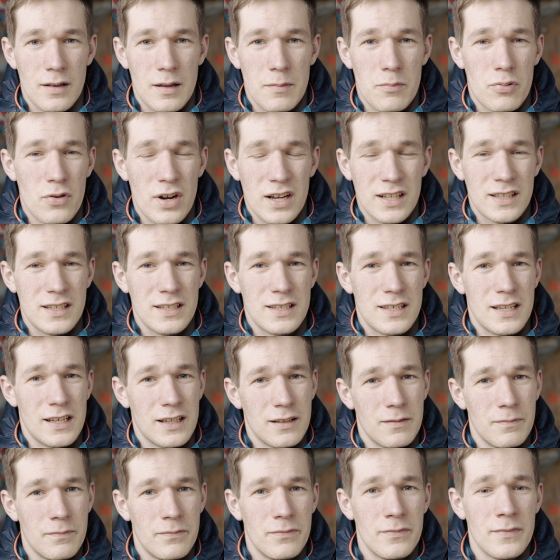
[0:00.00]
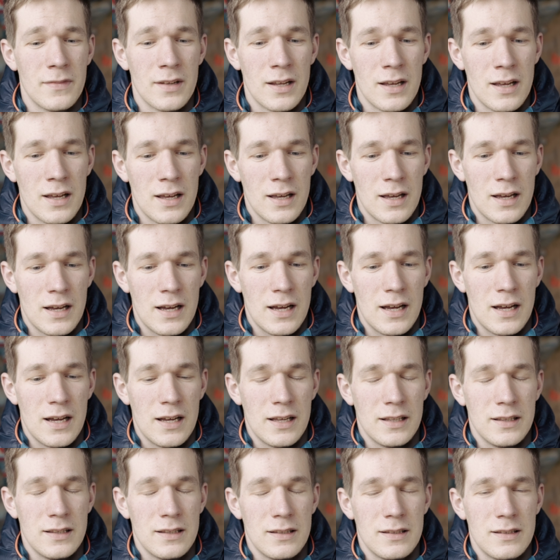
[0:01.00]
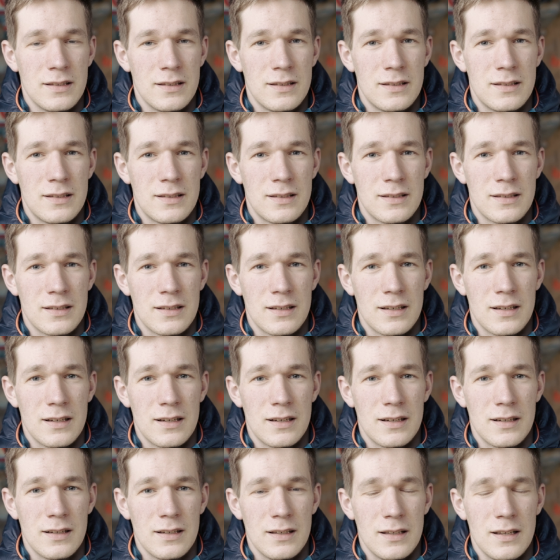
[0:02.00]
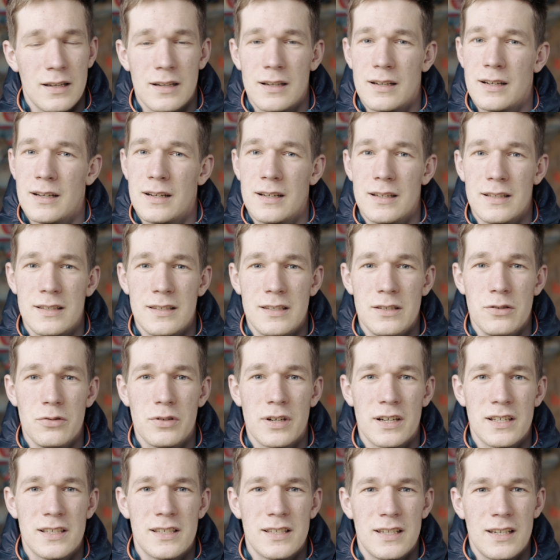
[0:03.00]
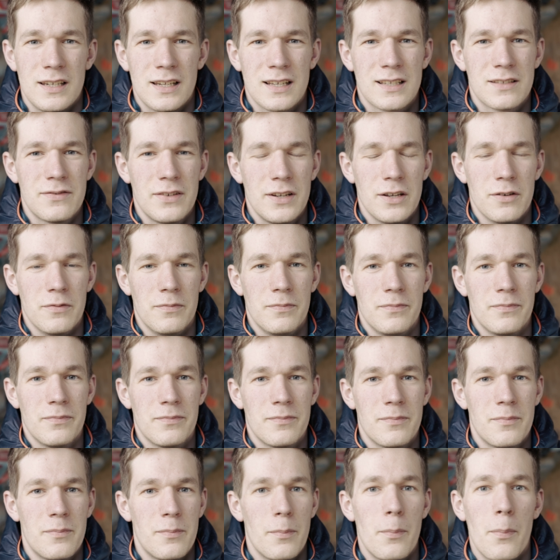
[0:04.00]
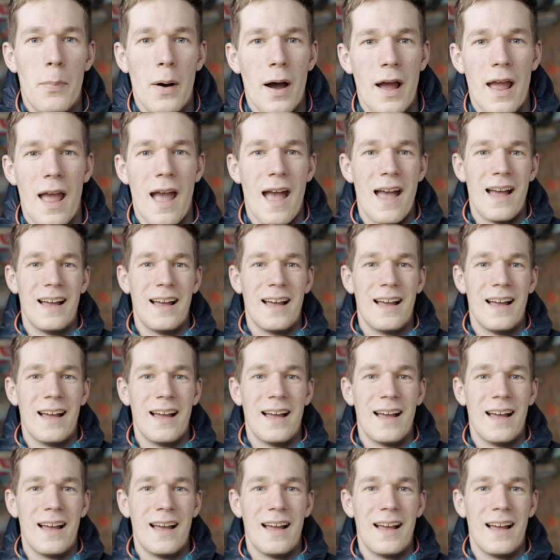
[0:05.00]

and practicing. And yeah, I see you guys in the next video. Bye.